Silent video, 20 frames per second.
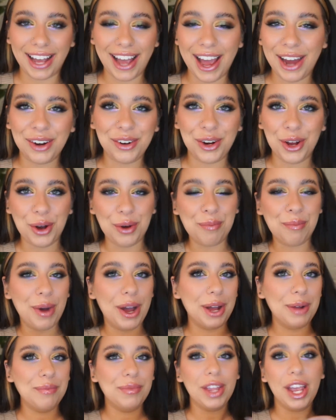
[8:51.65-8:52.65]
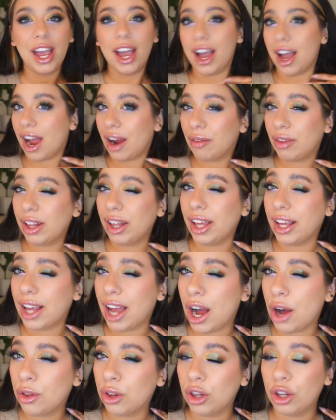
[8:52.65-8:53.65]
I don't know, but I really like
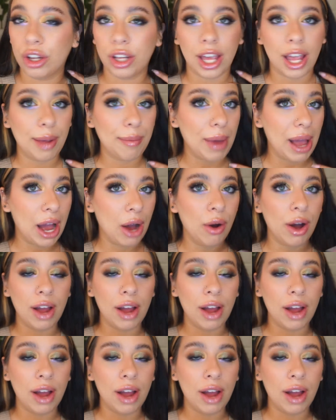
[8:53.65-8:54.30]
how the look came out.